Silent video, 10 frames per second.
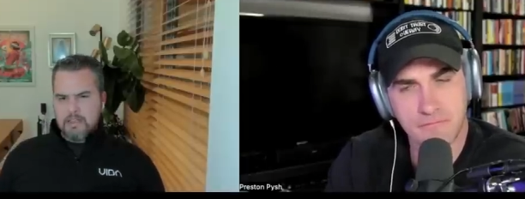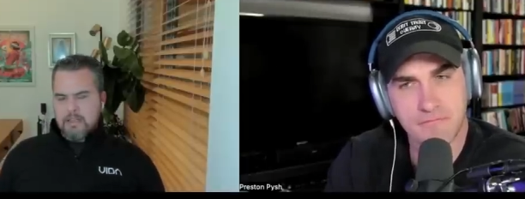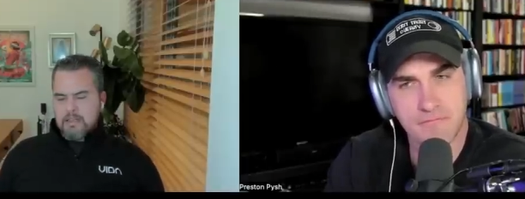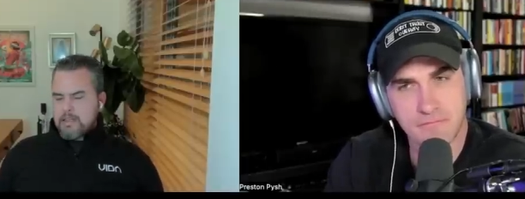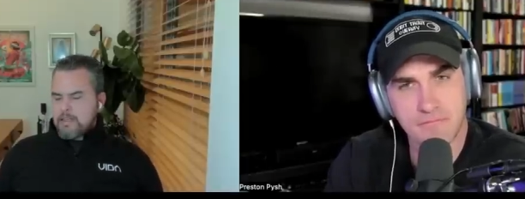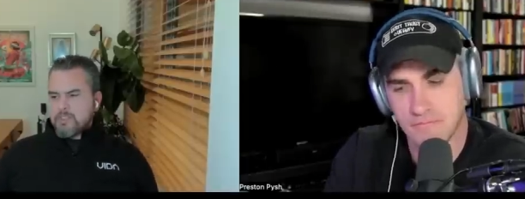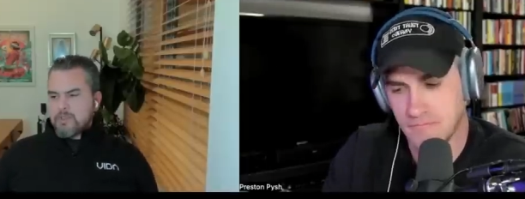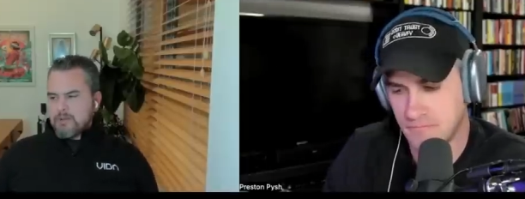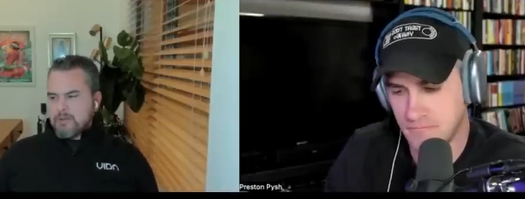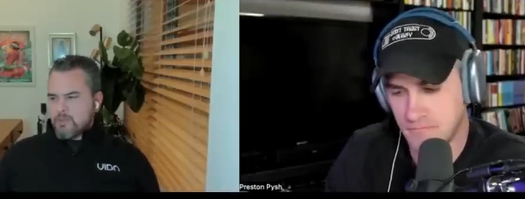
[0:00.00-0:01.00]
Speaker 1: Mm-hmm. So I
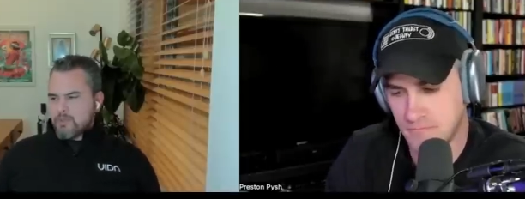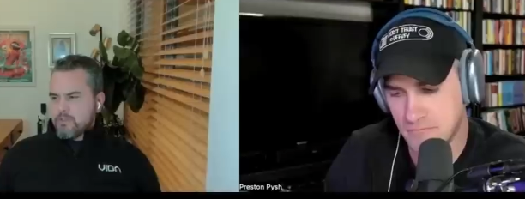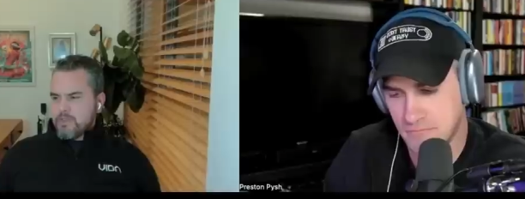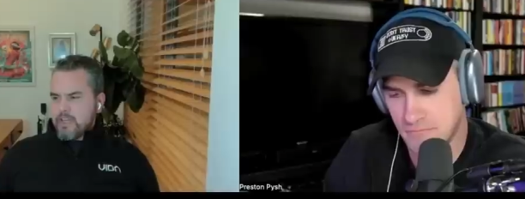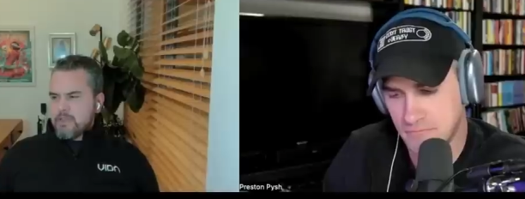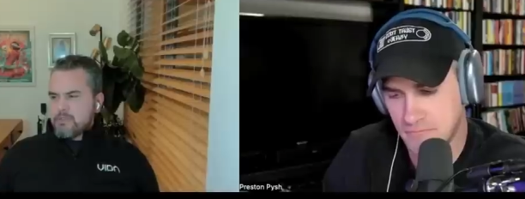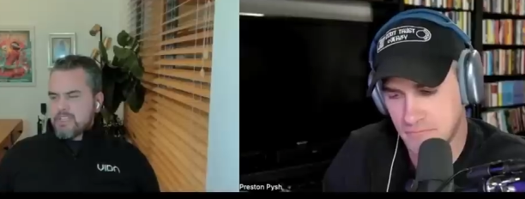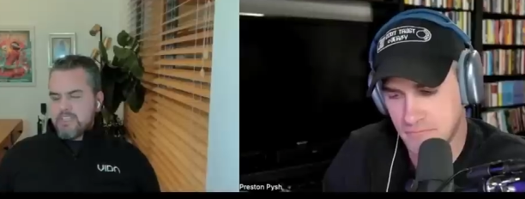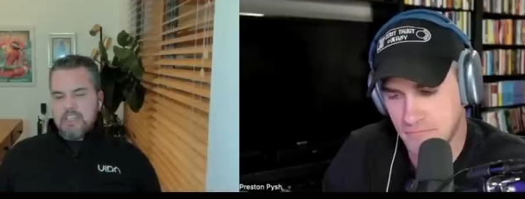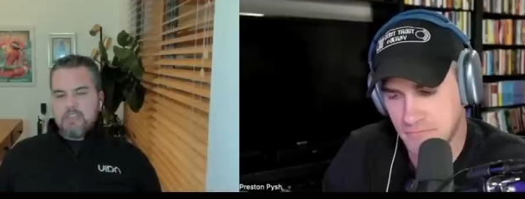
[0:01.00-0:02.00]
was sort of, I had been
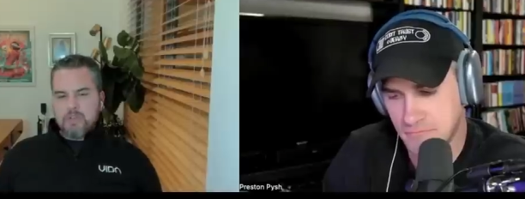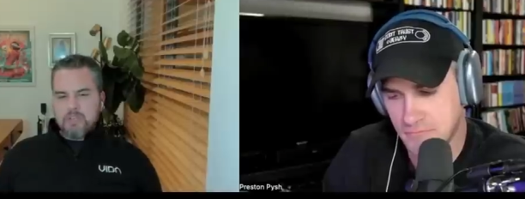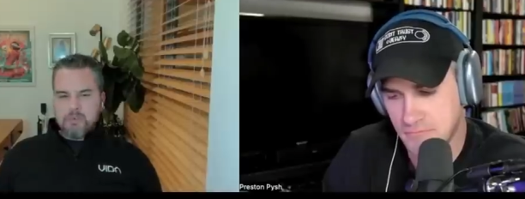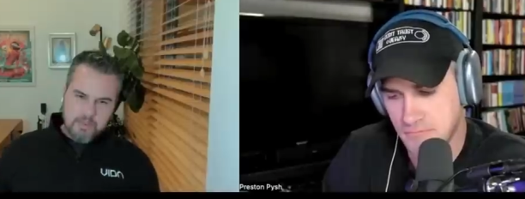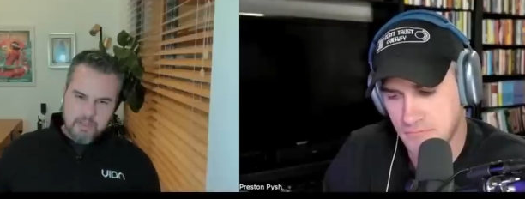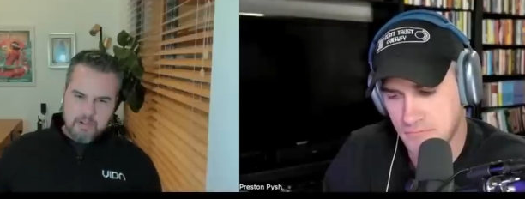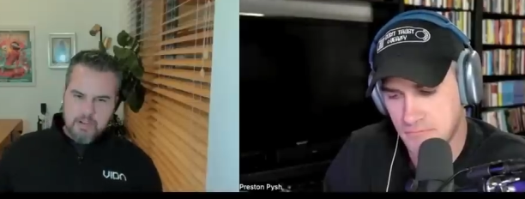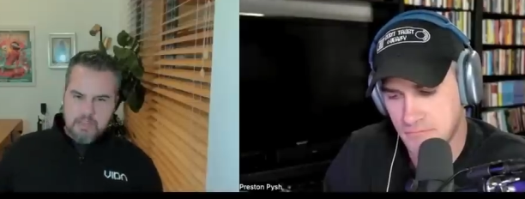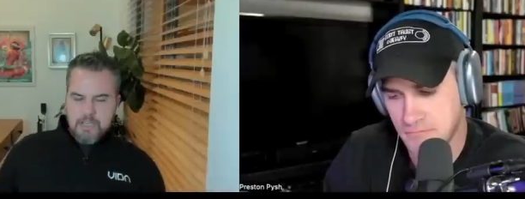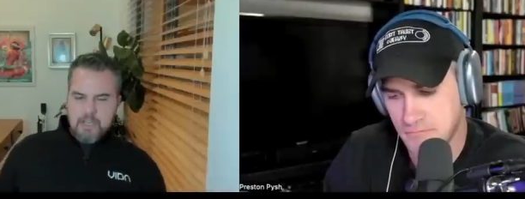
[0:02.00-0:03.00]
tinkering with their
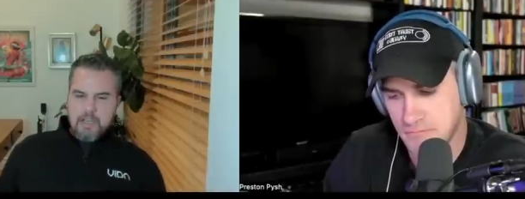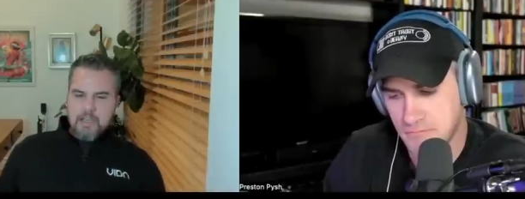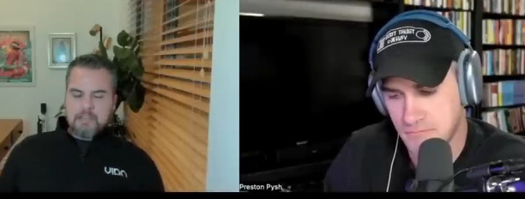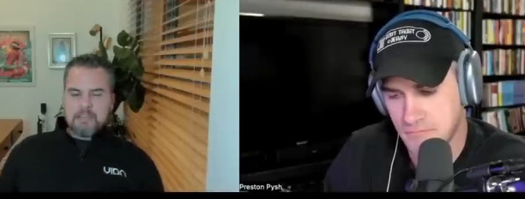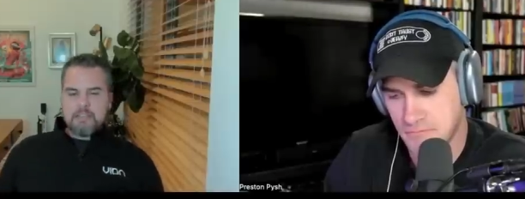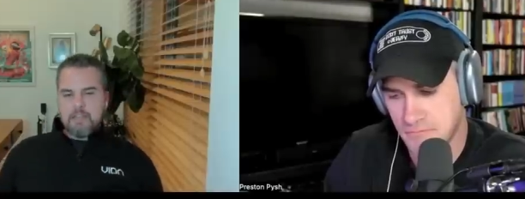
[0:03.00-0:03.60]
APIs.